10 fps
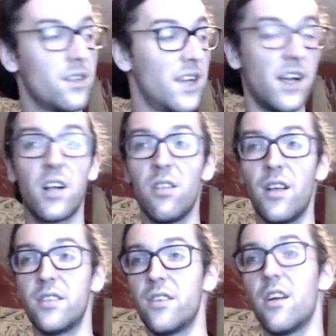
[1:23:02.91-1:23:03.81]
I'll take a
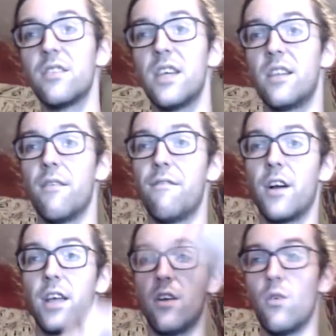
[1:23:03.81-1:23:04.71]
cluster. I'll take the
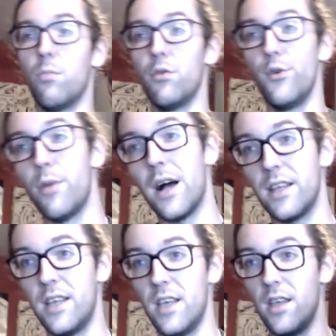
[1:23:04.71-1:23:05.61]
fucking whole blue
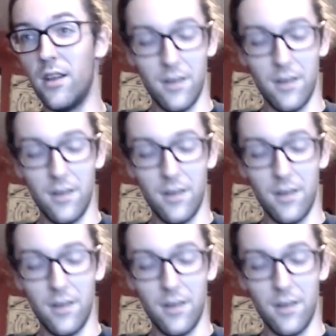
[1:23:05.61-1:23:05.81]
body kit.